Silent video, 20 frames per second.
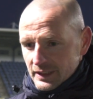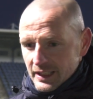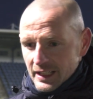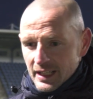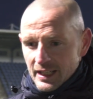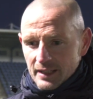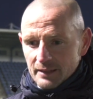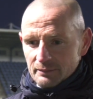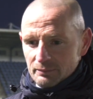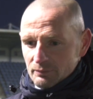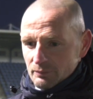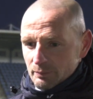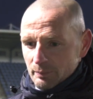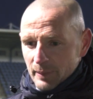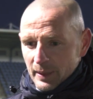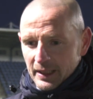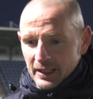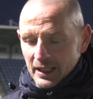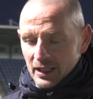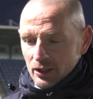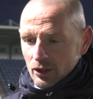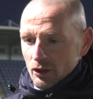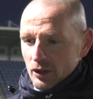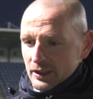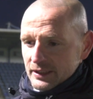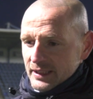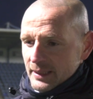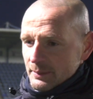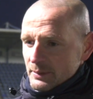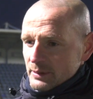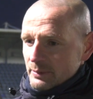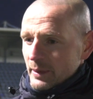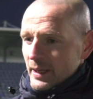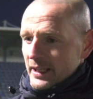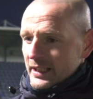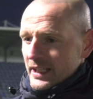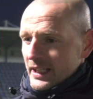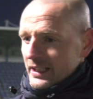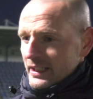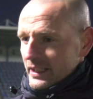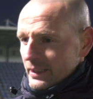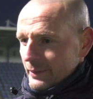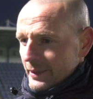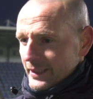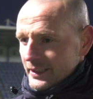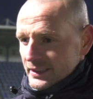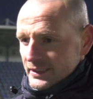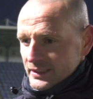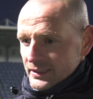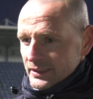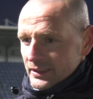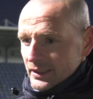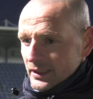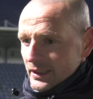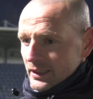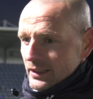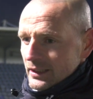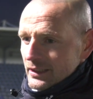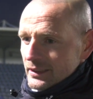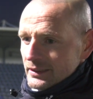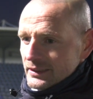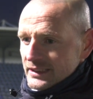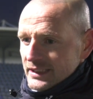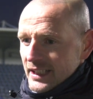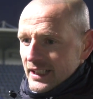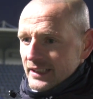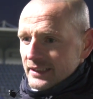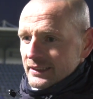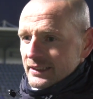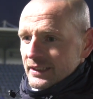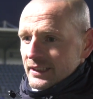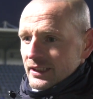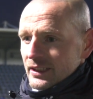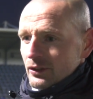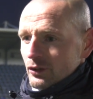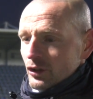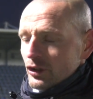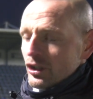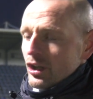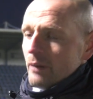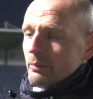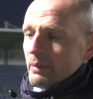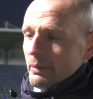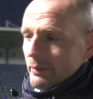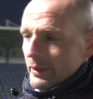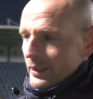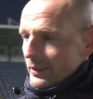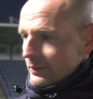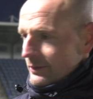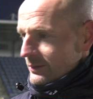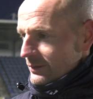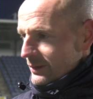Yeah, bringing a lot of teams back into the mix and starting to look up the way.